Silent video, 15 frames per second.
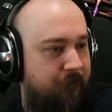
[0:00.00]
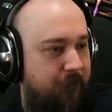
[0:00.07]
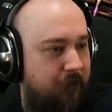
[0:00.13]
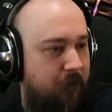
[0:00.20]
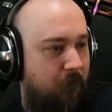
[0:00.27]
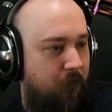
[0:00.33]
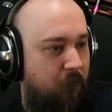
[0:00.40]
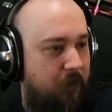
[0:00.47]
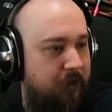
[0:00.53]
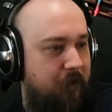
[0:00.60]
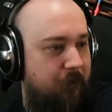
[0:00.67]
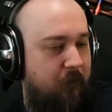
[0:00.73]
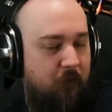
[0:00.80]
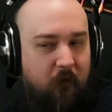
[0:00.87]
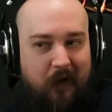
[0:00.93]
the
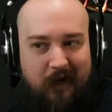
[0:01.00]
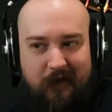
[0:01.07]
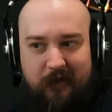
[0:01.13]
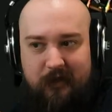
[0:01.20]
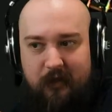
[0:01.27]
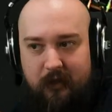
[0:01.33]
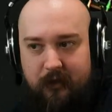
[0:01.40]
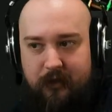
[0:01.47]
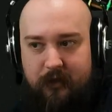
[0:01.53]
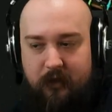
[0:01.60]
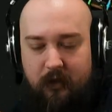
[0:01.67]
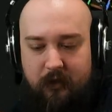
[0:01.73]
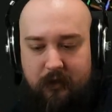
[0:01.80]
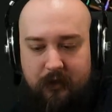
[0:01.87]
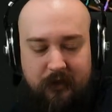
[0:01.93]
William Grant and
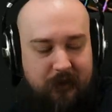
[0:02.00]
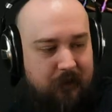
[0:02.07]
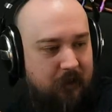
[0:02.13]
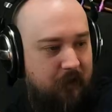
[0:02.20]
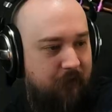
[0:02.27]
Sons